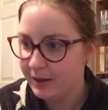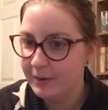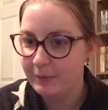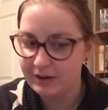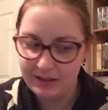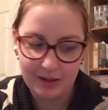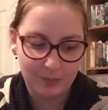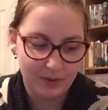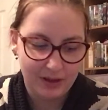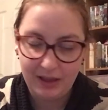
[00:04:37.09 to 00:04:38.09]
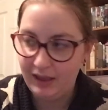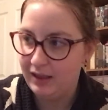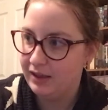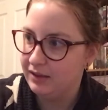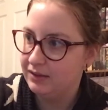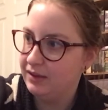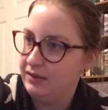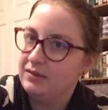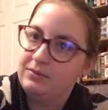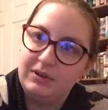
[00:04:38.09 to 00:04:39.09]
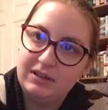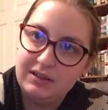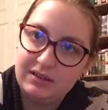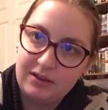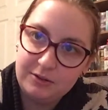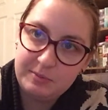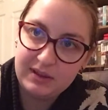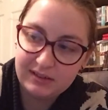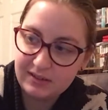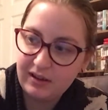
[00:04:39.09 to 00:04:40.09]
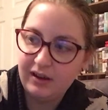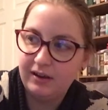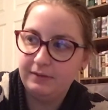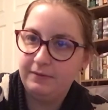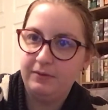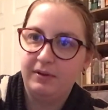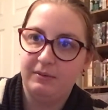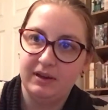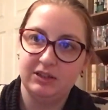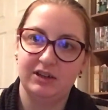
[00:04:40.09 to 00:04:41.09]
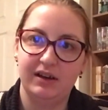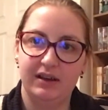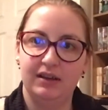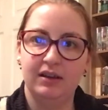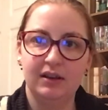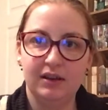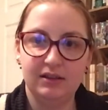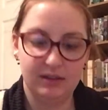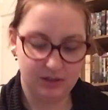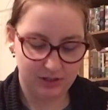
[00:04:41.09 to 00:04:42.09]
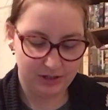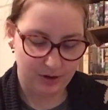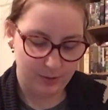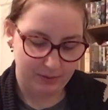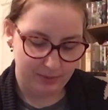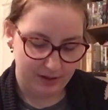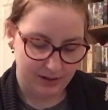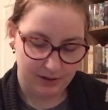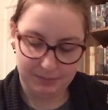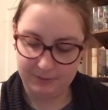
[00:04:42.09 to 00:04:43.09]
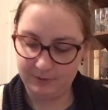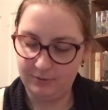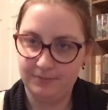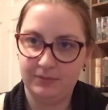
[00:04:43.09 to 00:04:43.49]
One of them is this, which is going to be a scarf, which I did show in my hopeful